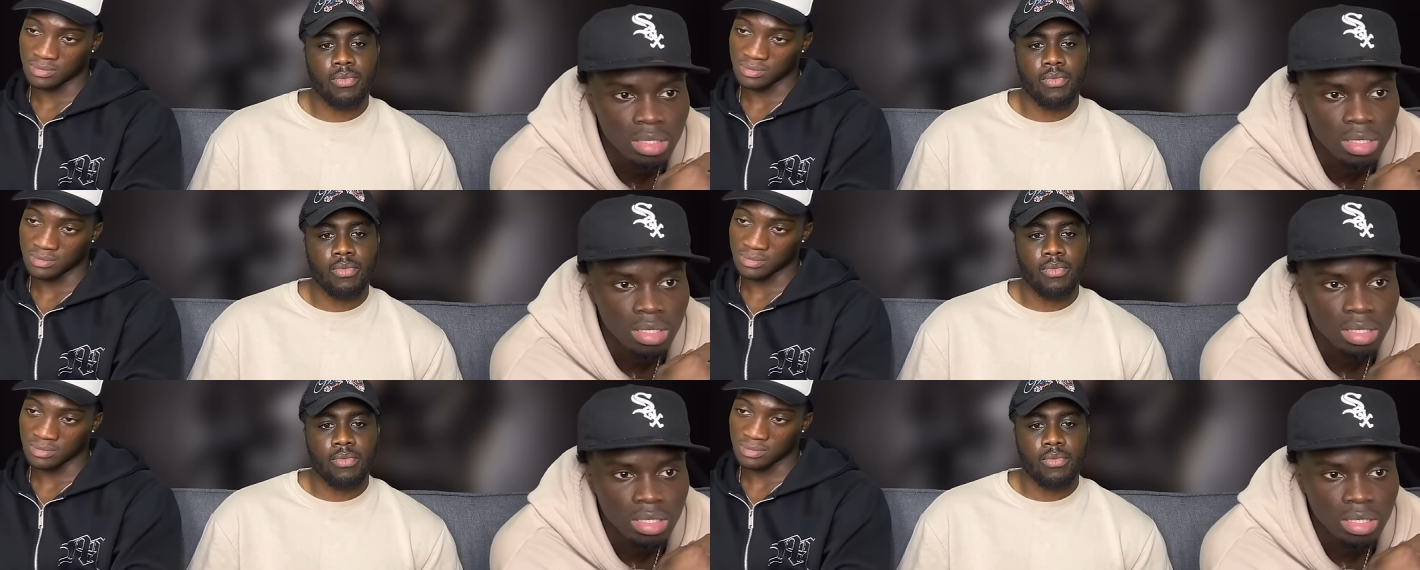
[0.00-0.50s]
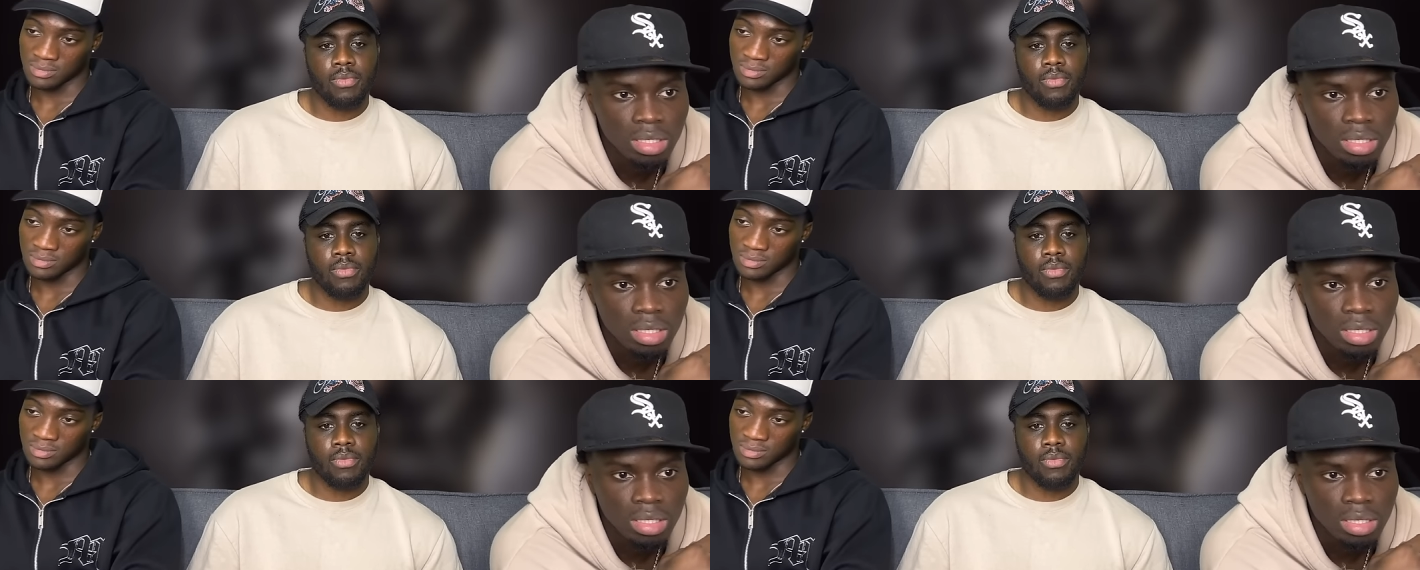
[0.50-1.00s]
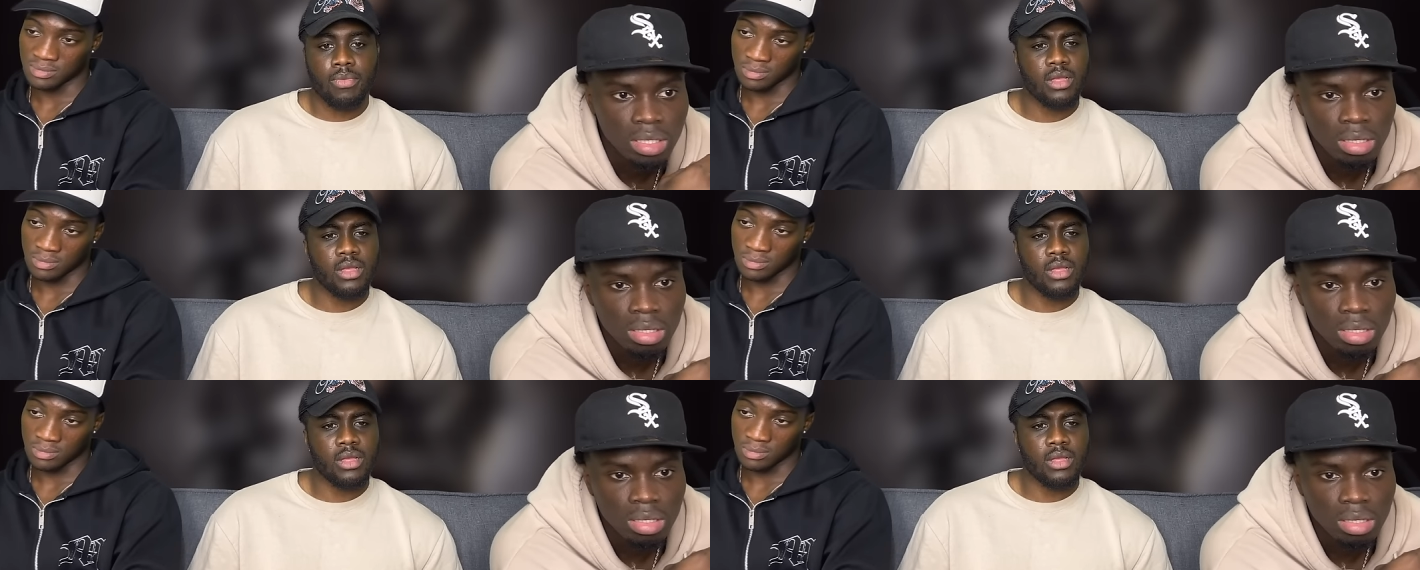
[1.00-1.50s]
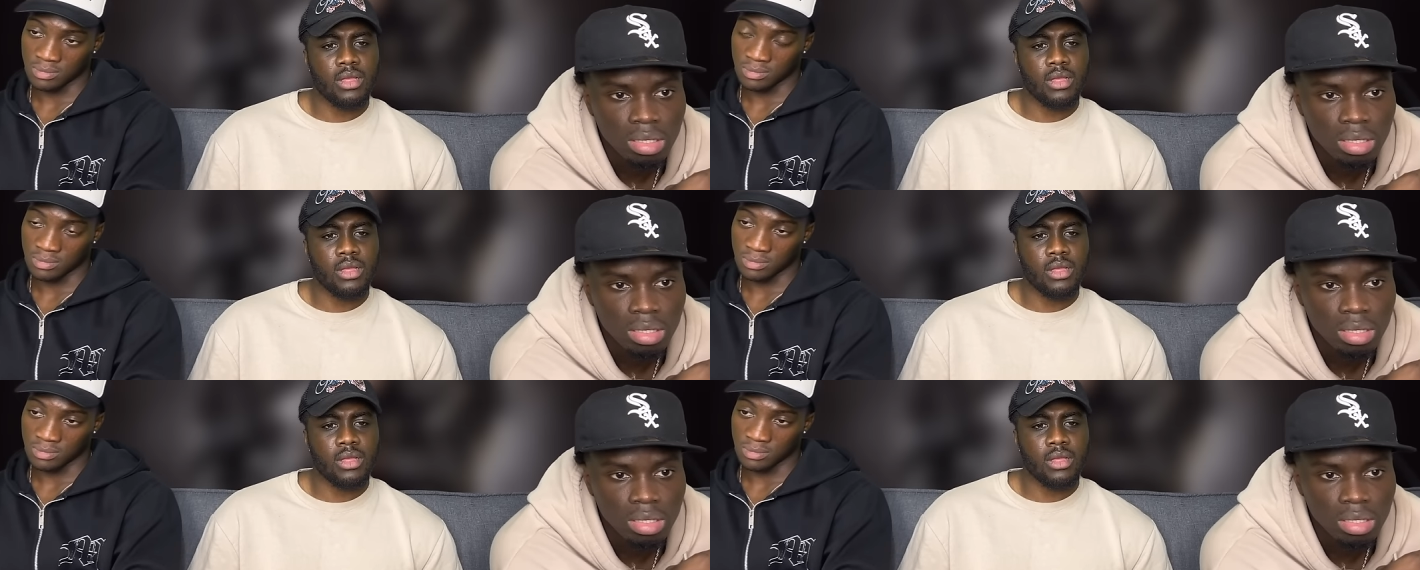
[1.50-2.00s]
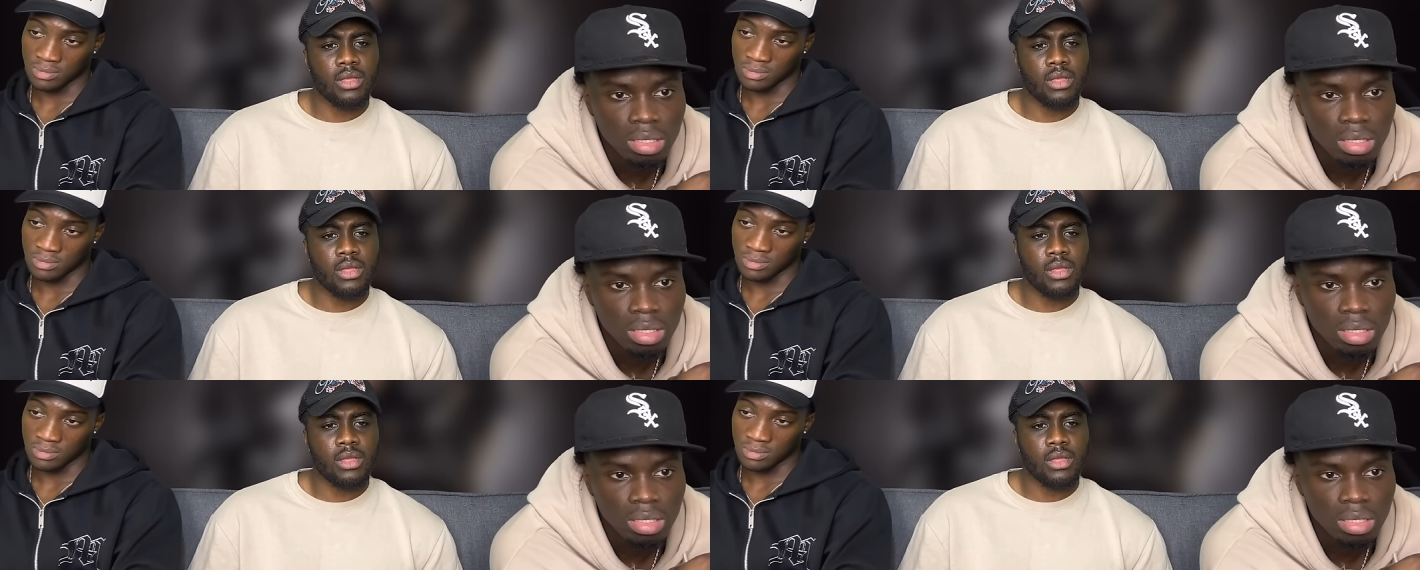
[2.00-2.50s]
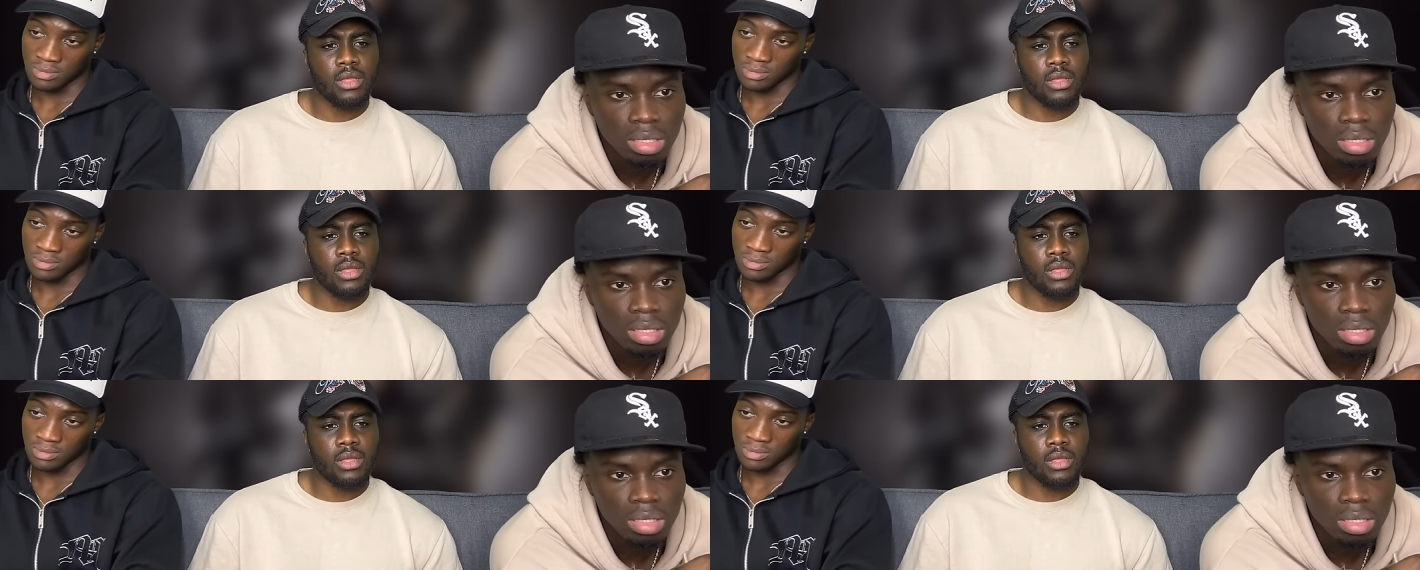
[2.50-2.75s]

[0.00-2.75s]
No one is speaking in this clip.